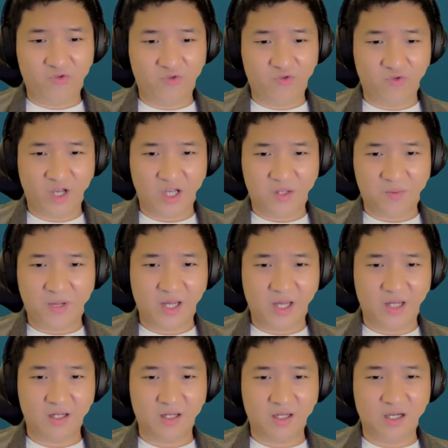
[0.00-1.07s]
to
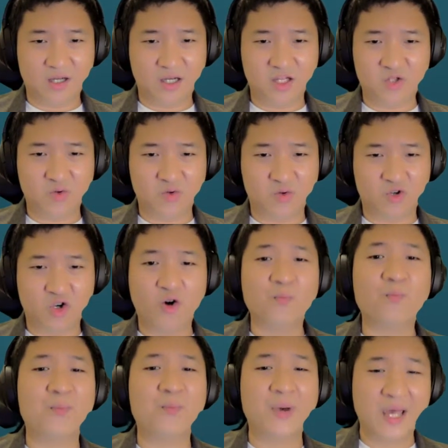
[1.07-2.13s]
expect I need to
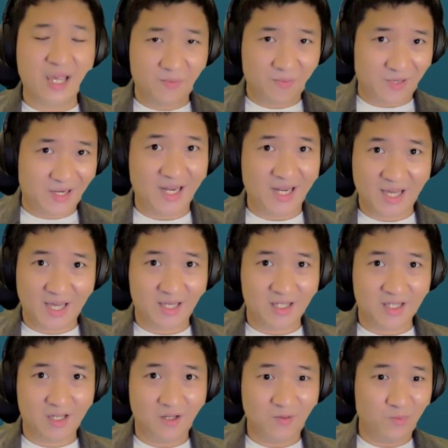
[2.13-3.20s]
compare plan
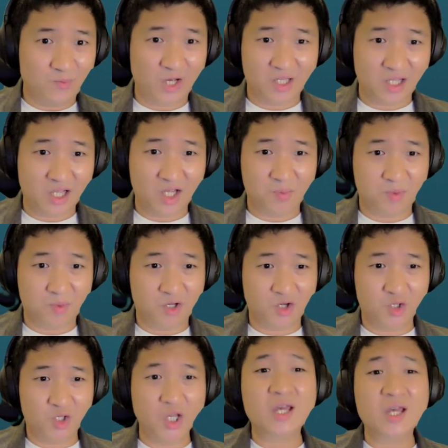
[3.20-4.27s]
in breakdowns
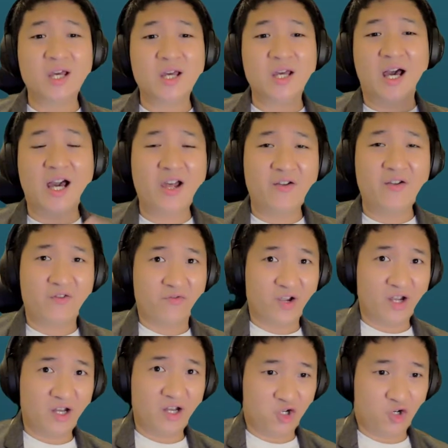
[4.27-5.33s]
because I have a
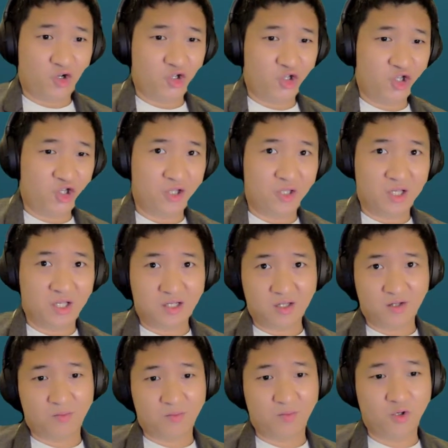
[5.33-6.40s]
very concern in terms
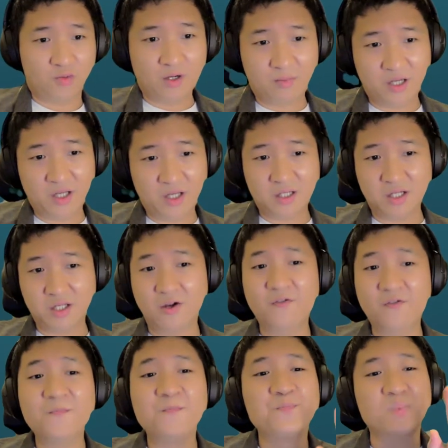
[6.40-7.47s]
of the mobile plan in terms
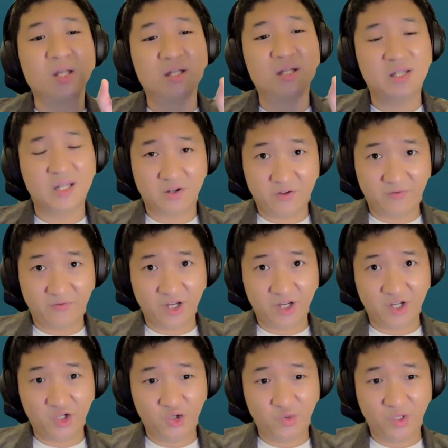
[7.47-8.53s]
of
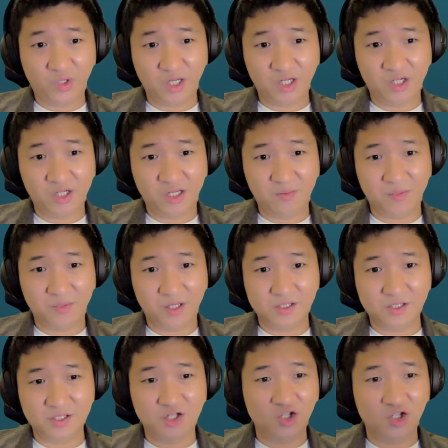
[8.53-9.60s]
sacrifice usage
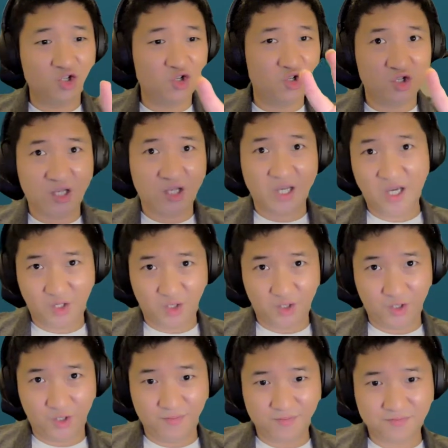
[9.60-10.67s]
limits. Cannot.
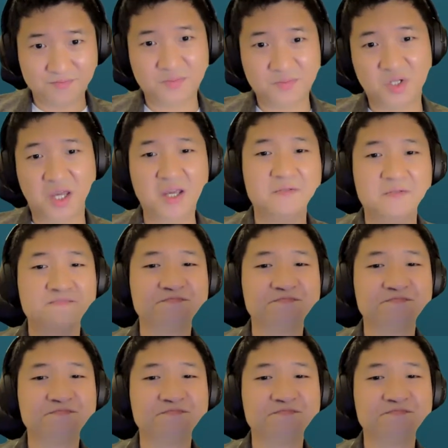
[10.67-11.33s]
Okay.